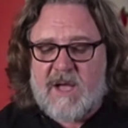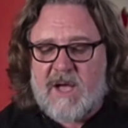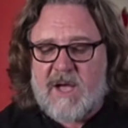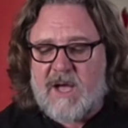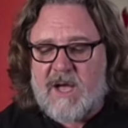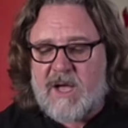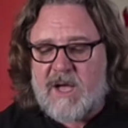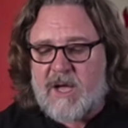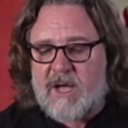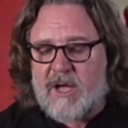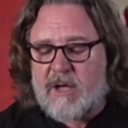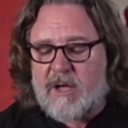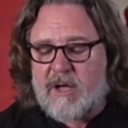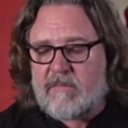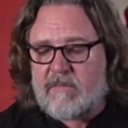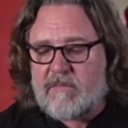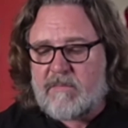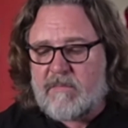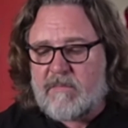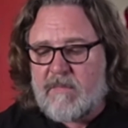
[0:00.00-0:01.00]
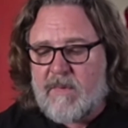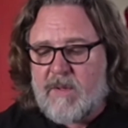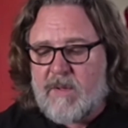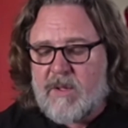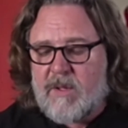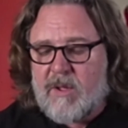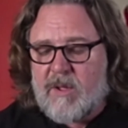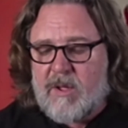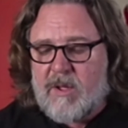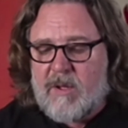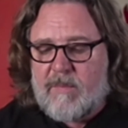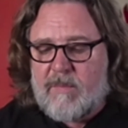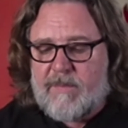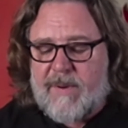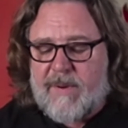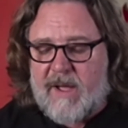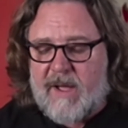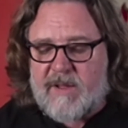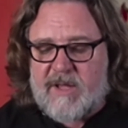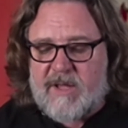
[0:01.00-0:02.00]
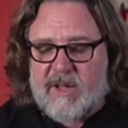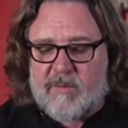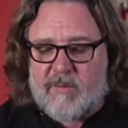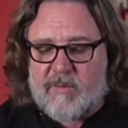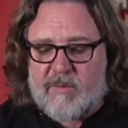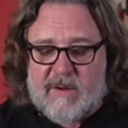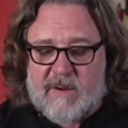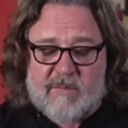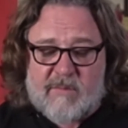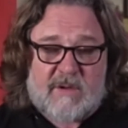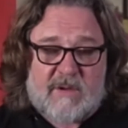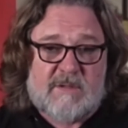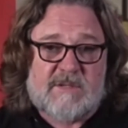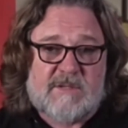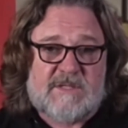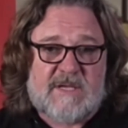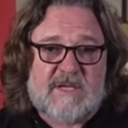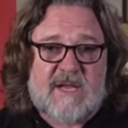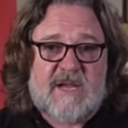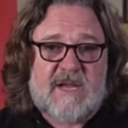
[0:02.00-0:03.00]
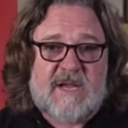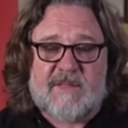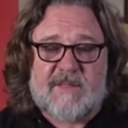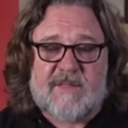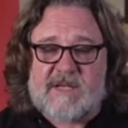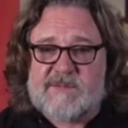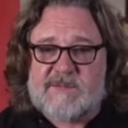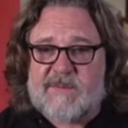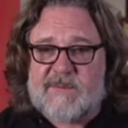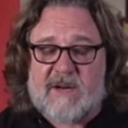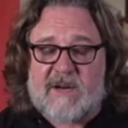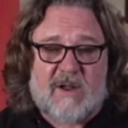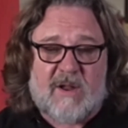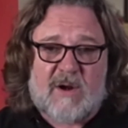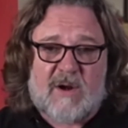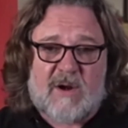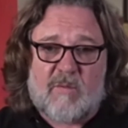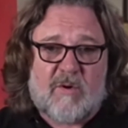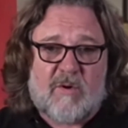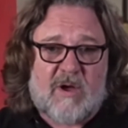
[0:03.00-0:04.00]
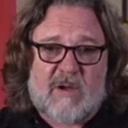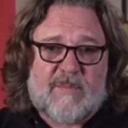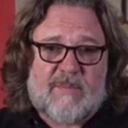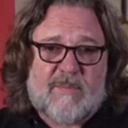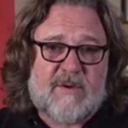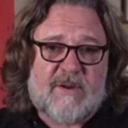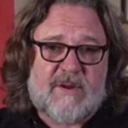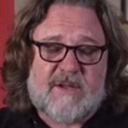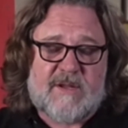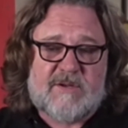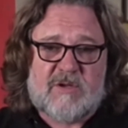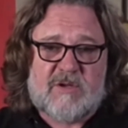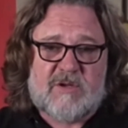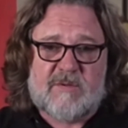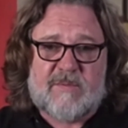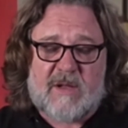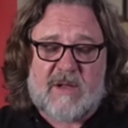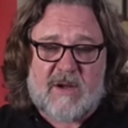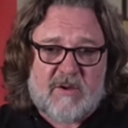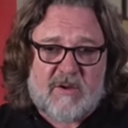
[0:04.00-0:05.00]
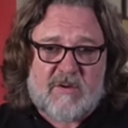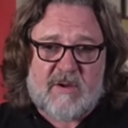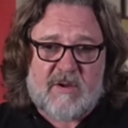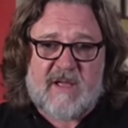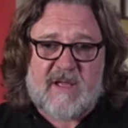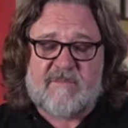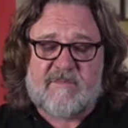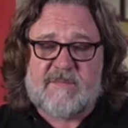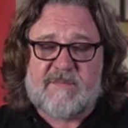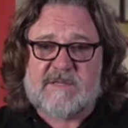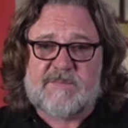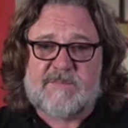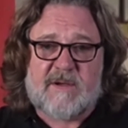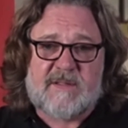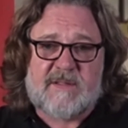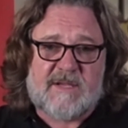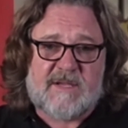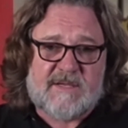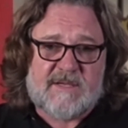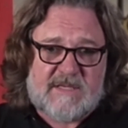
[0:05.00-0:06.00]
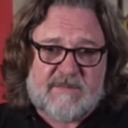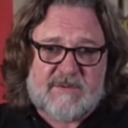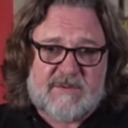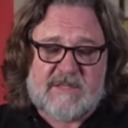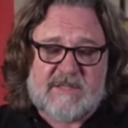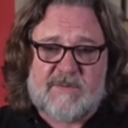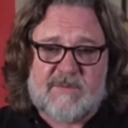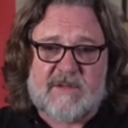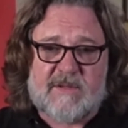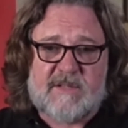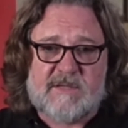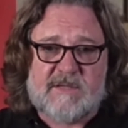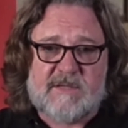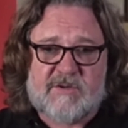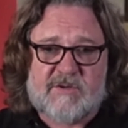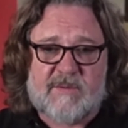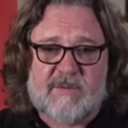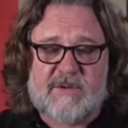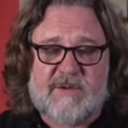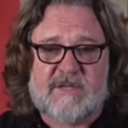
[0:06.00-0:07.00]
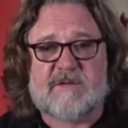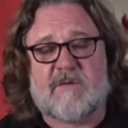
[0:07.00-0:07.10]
Um, but you know we will see and there's been a lot of work put into by local governments by the exhibitors by the distributors